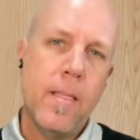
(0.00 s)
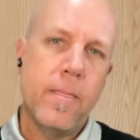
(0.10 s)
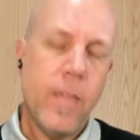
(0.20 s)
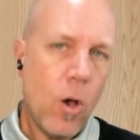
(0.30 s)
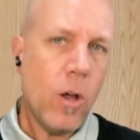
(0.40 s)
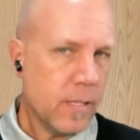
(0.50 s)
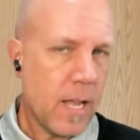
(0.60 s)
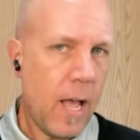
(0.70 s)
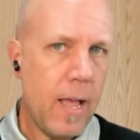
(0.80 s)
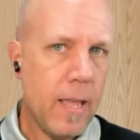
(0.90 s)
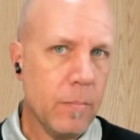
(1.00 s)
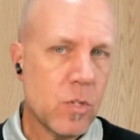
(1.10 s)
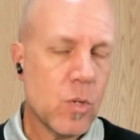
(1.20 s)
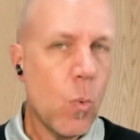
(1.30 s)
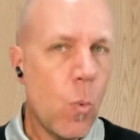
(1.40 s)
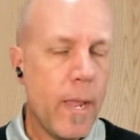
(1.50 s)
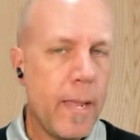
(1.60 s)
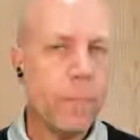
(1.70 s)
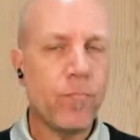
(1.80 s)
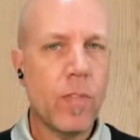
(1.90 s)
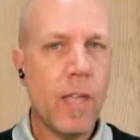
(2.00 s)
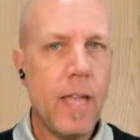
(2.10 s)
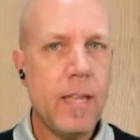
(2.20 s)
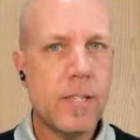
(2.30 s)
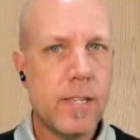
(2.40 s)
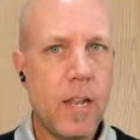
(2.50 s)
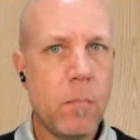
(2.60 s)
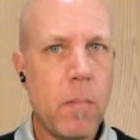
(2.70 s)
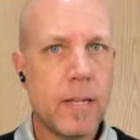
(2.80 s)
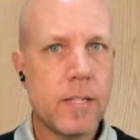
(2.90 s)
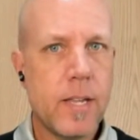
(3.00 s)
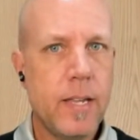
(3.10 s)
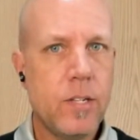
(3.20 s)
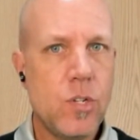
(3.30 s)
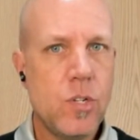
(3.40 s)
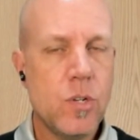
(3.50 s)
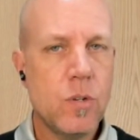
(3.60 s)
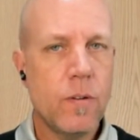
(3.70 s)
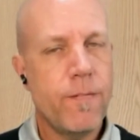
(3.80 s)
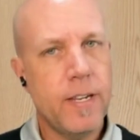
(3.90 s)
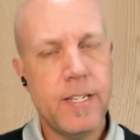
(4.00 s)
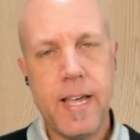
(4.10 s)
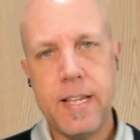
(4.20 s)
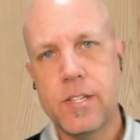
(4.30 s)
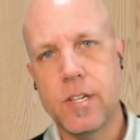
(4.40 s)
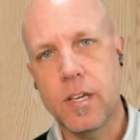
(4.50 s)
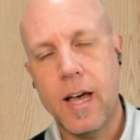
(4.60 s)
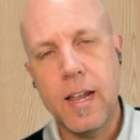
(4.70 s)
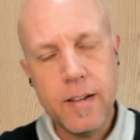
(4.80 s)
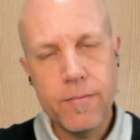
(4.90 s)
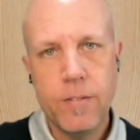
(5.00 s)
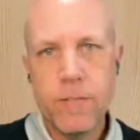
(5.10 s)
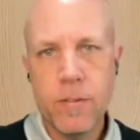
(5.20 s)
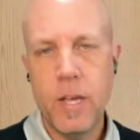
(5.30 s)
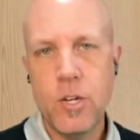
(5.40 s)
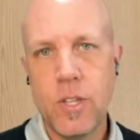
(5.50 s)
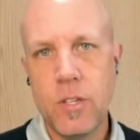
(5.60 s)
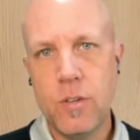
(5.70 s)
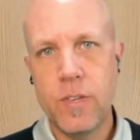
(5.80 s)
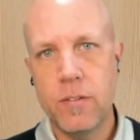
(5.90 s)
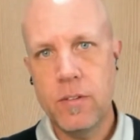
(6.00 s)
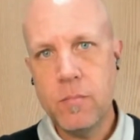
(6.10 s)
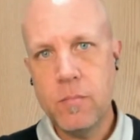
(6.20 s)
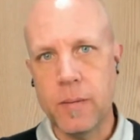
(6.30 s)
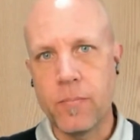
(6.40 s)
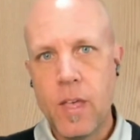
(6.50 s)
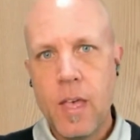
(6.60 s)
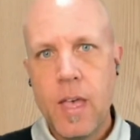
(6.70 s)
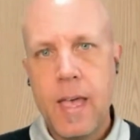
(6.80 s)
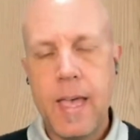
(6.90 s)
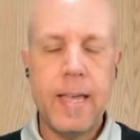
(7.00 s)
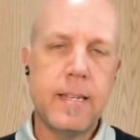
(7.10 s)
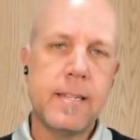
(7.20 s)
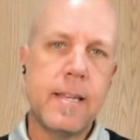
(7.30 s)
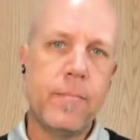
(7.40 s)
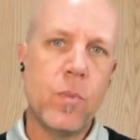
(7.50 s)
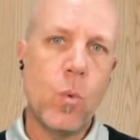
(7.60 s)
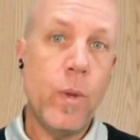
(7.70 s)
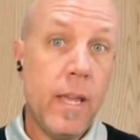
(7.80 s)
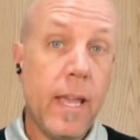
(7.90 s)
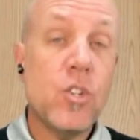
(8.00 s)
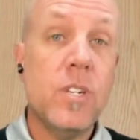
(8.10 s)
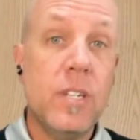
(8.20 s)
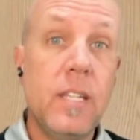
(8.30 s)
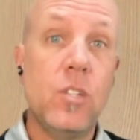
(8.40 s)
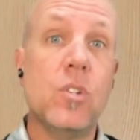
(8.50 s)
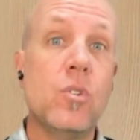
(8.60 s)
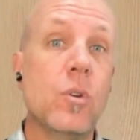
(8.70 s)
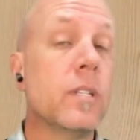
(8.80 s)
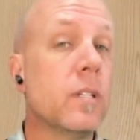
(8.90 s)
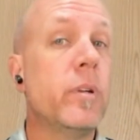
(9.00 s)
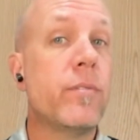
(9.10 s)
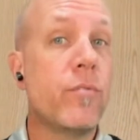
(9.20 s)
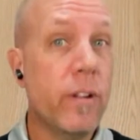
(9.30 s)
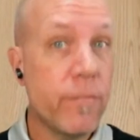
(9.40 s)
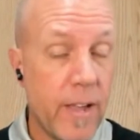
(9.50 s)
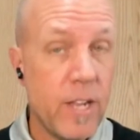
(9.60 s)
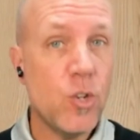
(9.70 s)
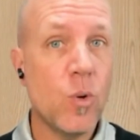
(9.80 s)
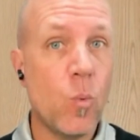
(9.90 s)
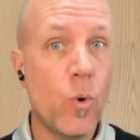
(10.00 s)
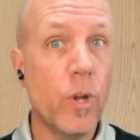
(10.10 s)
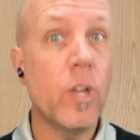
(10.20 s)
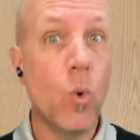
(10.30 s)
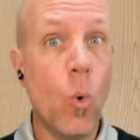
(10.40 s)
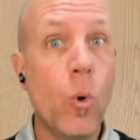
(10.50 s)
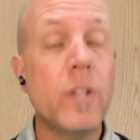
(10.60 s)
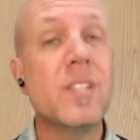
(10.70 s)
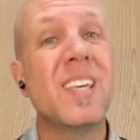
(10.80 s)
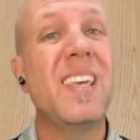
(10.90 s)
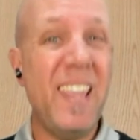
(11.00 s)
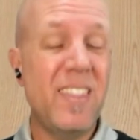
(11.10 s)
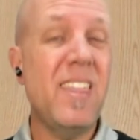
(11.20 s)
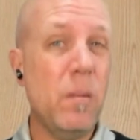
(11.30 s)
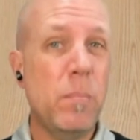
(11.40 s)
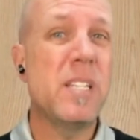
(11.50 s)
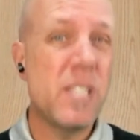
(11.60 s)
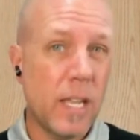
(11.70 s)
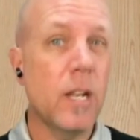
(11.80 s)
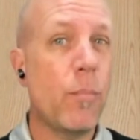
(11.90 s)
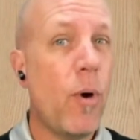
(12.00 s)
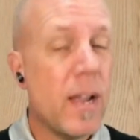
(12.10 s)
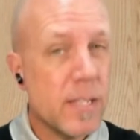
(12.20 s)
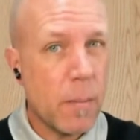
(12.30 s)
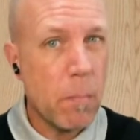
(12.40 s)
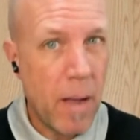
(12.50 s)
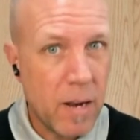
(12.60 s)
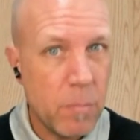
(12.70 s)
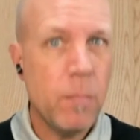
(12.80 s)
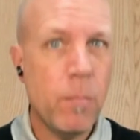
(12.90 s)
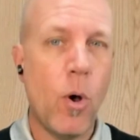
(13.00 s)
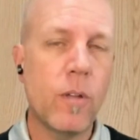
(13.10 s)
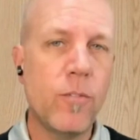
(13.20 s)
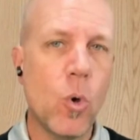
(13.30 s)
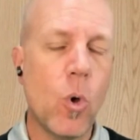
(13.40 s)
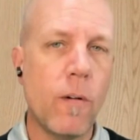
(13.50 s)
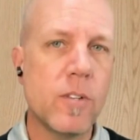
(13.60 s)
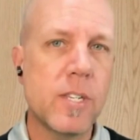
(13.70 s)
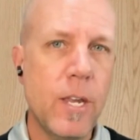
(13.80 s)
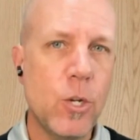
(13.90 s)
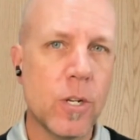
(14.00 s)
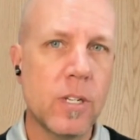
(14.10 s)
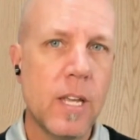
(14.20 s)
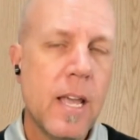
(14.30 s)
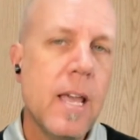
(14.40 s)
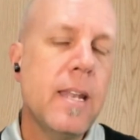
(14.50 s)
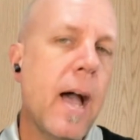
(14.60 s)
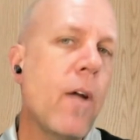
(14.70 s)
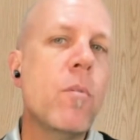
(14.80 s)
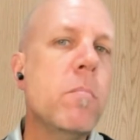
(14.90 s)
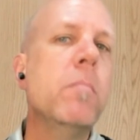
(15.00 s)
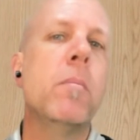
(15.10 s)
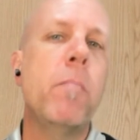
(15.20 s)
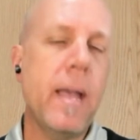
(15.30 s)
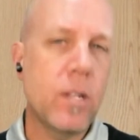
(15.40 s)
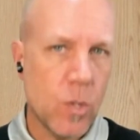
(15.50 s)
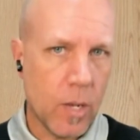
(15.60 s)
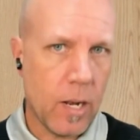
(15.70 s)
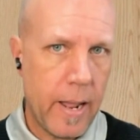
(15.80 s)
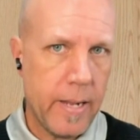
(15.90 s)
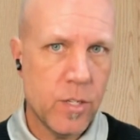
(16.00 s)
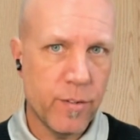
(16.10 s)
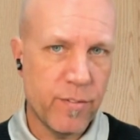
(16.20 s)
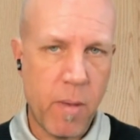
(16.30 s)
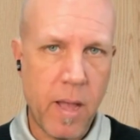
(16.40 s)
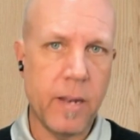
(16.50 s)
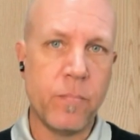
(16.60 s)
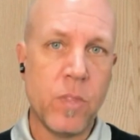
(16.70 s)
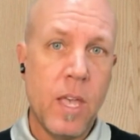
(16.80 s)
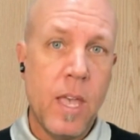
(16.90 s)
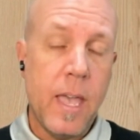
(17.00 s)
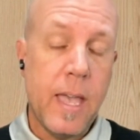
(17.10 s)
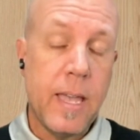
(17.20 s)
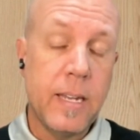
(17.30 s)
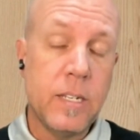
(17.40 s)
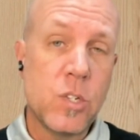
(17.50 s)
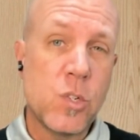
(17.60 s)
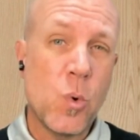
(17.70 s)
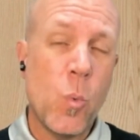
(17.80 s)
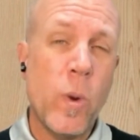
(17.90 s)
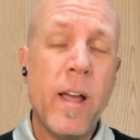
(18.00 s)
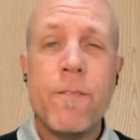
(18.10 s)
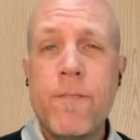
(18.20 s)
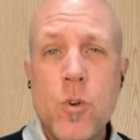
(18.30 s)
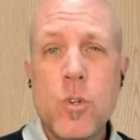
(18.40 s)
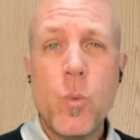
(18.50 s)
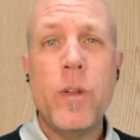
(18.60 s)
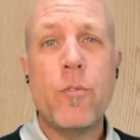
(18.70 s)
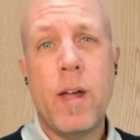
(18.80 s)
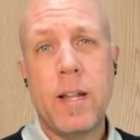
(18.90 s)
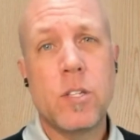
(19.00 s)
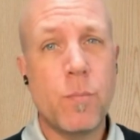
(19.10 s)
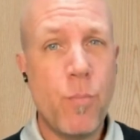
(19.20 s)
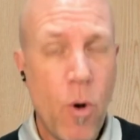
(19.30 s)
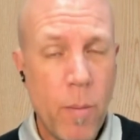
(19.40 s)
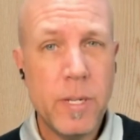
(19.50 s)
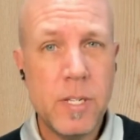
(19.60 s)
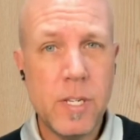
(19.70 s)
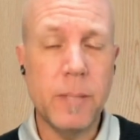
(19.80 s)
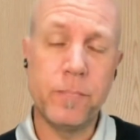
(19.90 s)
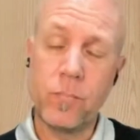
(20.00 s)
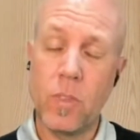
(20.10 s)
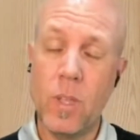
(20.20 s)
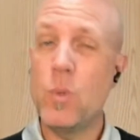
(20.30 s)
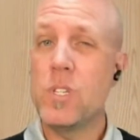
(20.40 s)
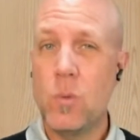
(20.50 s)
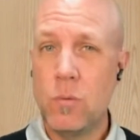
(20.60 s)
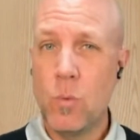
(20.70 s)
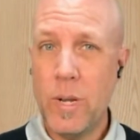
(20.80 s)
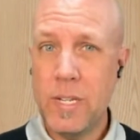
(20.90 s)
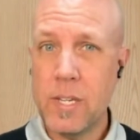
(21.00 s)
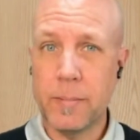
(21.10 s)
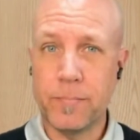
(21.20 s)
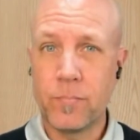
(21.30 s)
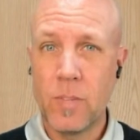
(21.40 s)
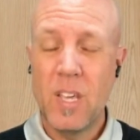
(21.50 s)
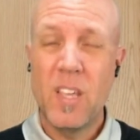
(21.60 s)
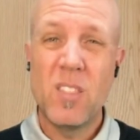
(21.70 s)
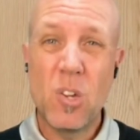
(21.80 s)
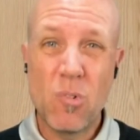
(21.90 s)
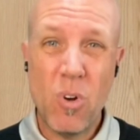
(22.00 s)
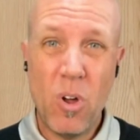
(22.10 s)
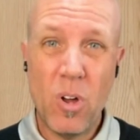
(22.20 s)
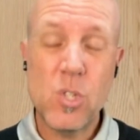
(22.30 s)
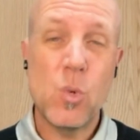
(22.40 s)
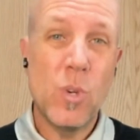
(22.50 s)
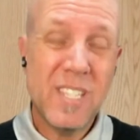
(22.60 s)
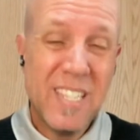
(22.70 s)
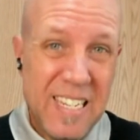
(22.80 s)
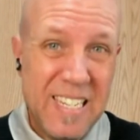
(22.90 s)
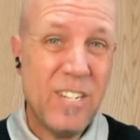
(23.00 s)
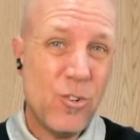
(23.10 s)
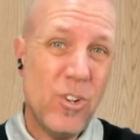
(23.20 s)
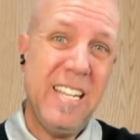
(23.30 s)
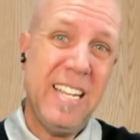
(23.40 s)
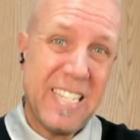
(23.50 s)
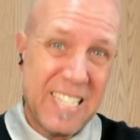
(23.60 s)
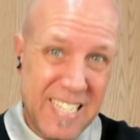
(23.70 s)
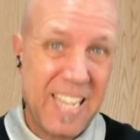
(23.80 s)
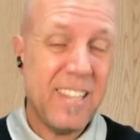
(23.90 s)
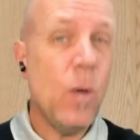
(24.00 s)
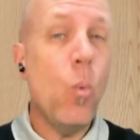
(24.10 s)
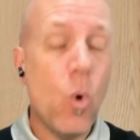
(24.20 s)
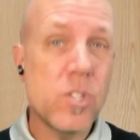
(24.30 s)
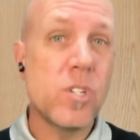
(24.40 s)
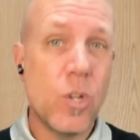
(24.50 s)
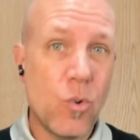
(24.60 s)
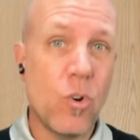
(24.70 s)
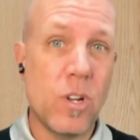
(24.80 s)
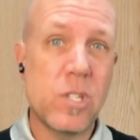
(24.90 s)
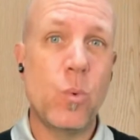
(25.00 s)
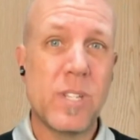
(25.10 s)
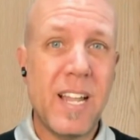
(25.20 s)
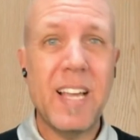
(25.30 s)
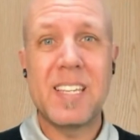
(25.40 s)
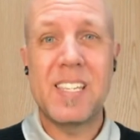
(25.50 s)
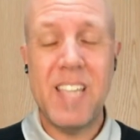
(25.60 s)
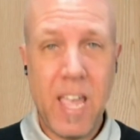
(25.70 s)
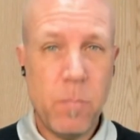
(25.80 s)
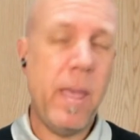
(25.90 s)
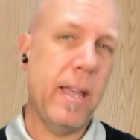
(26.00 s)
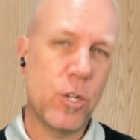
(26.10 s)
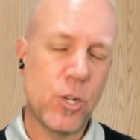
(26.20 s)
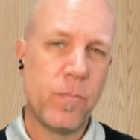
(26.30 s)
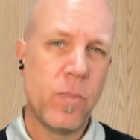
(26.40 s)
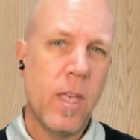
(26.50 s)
there are times where a seller might say to you, fantastic, I love the information that you've given me. And we actually need to do a little bit of renovation work in order to get that particular price. That might have been part of your conversation. Now, I remember back to a client of mine, and when I first went around to the property, it was in winter. The grass was literally dead. There was no grass. It was like a sand patch.